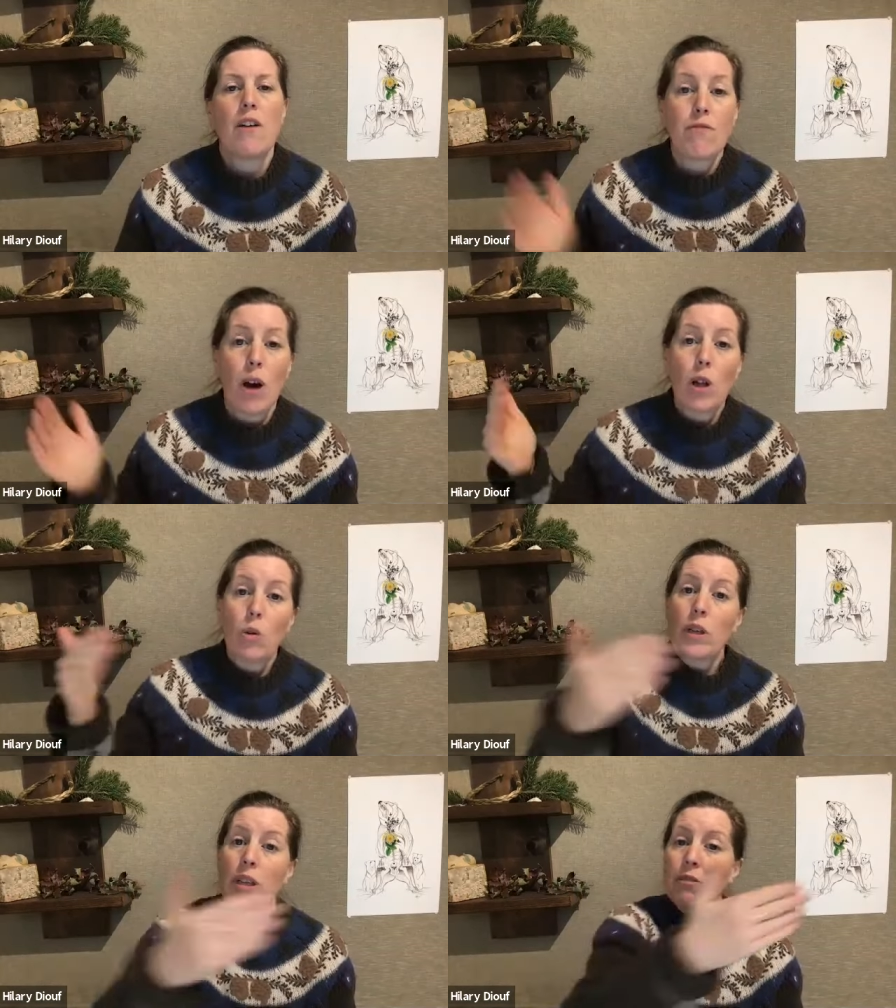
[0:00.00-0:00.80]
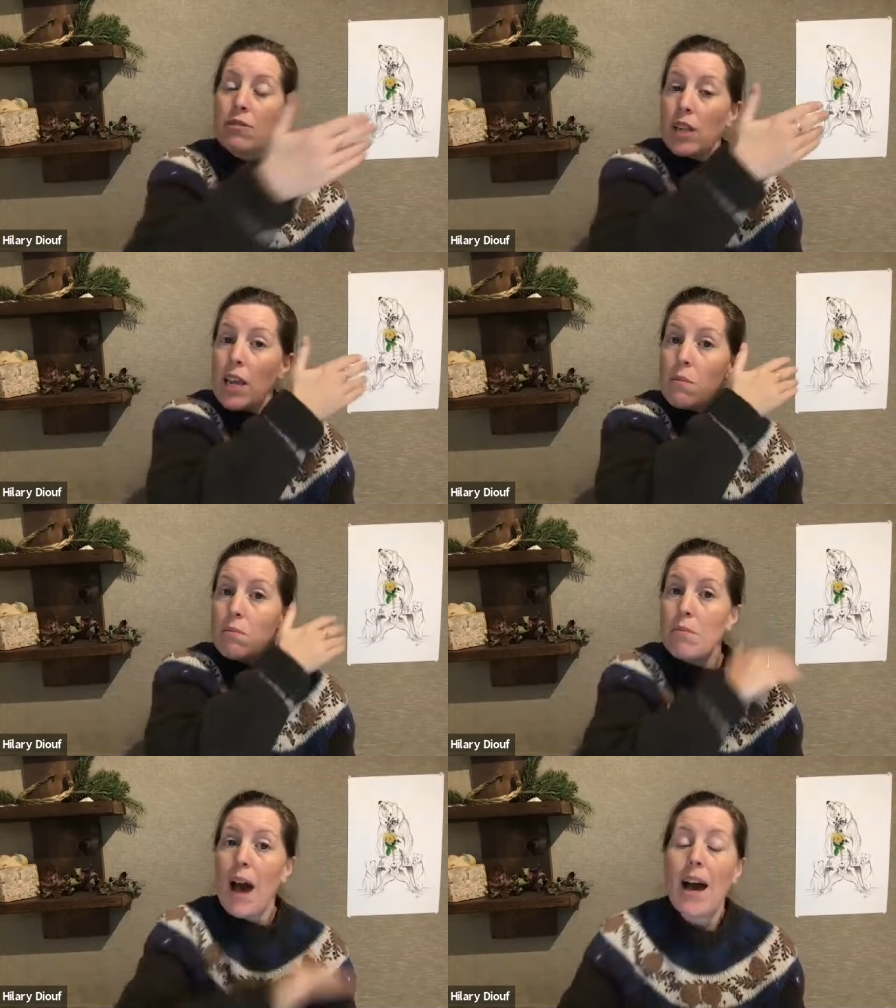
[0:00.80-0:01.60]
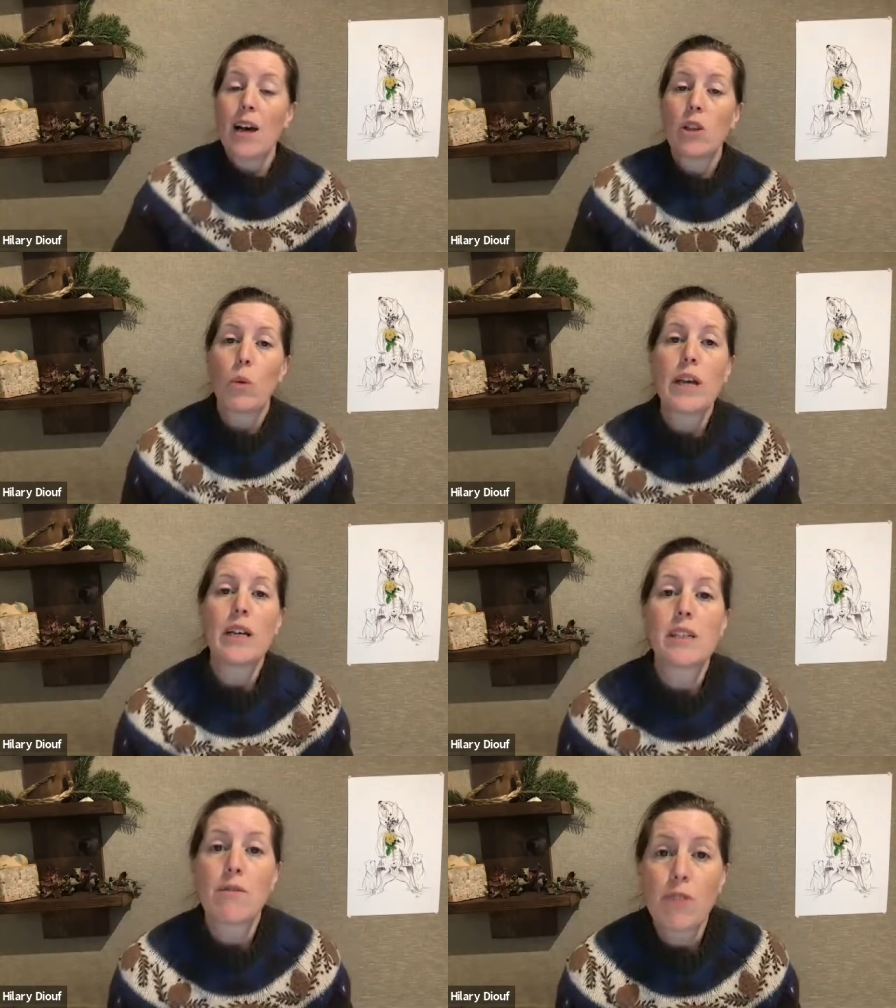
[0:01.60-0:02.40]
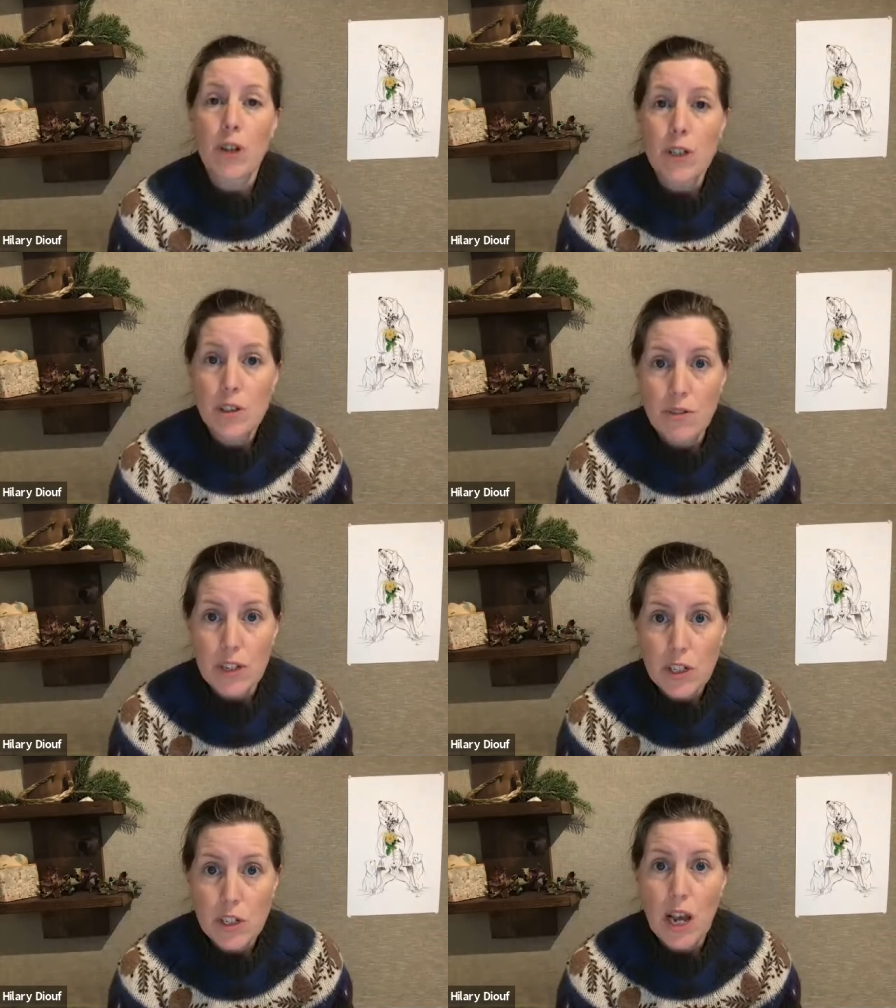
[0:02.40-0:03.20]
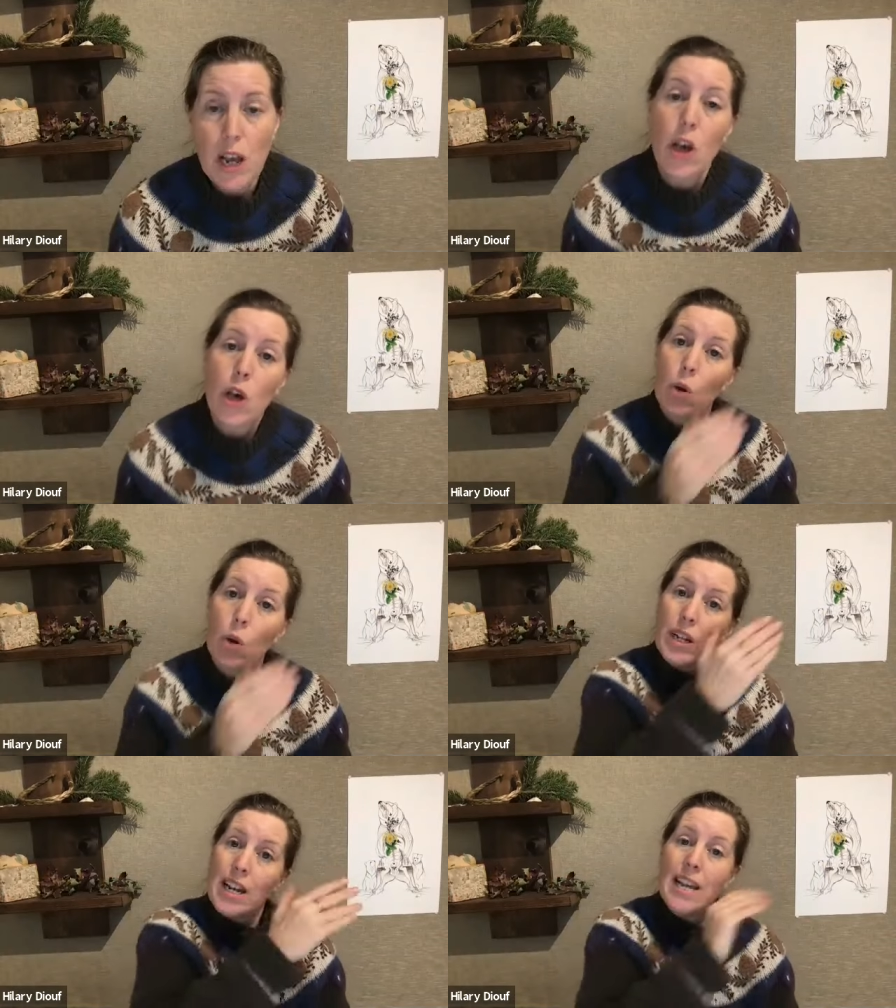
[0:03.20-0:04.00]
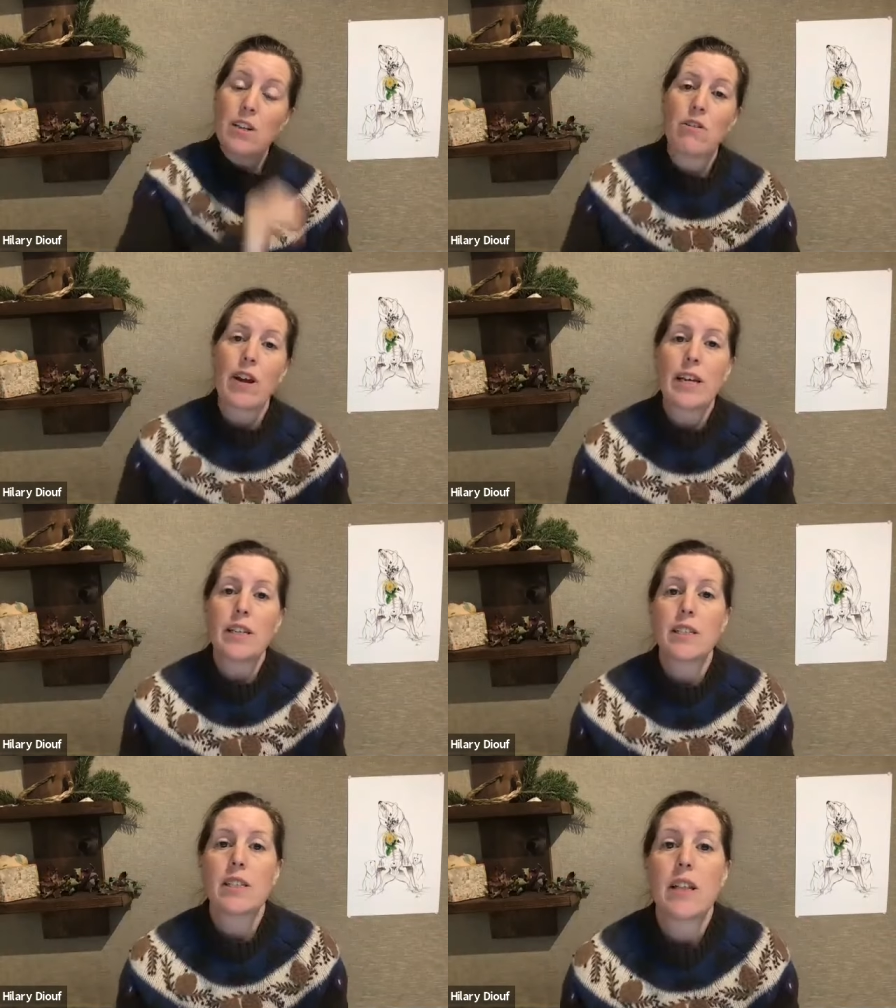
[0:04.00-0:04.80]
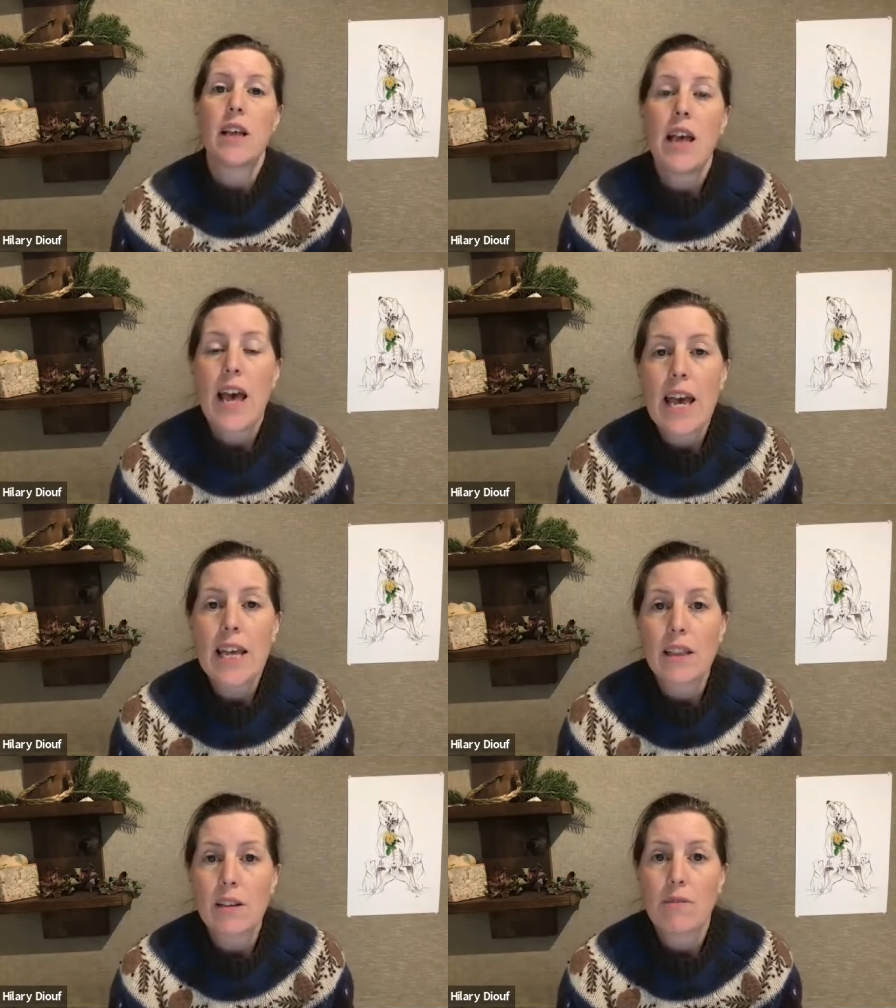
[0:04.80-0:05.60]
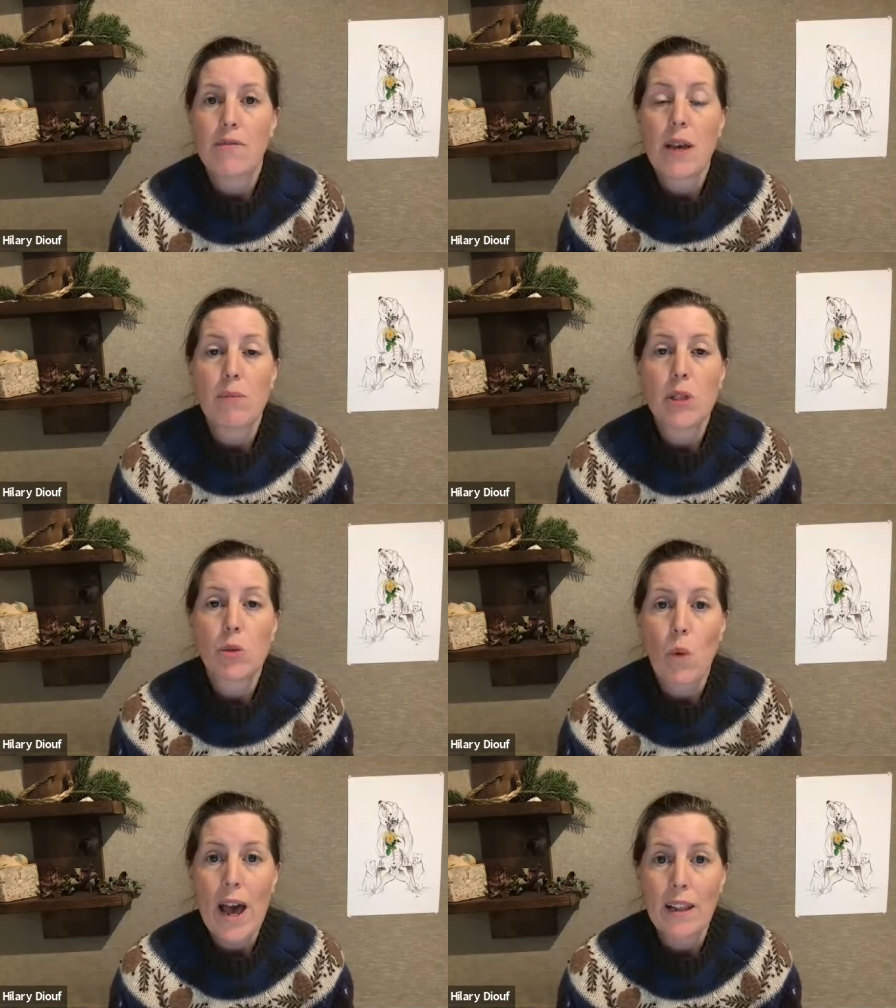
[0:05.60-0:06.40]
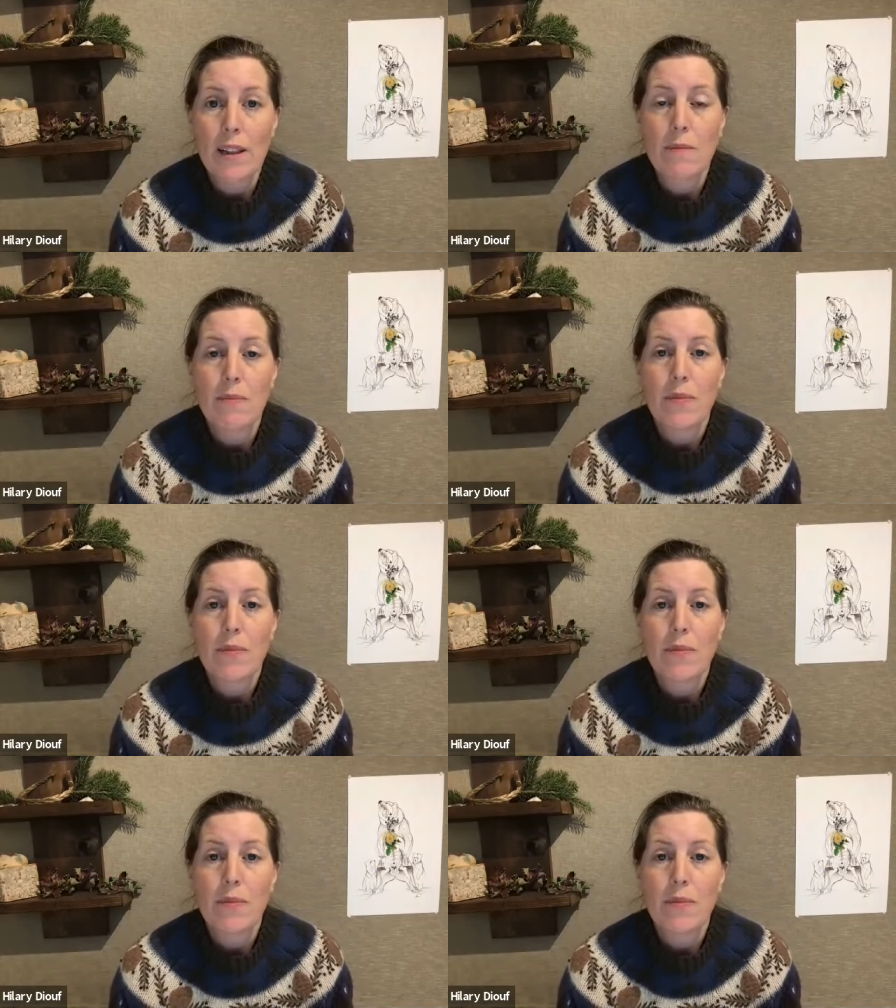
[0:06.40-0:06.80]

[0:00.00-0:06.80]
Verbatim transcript: following the same pathway as the first fish who had laid her eggs in the famous well.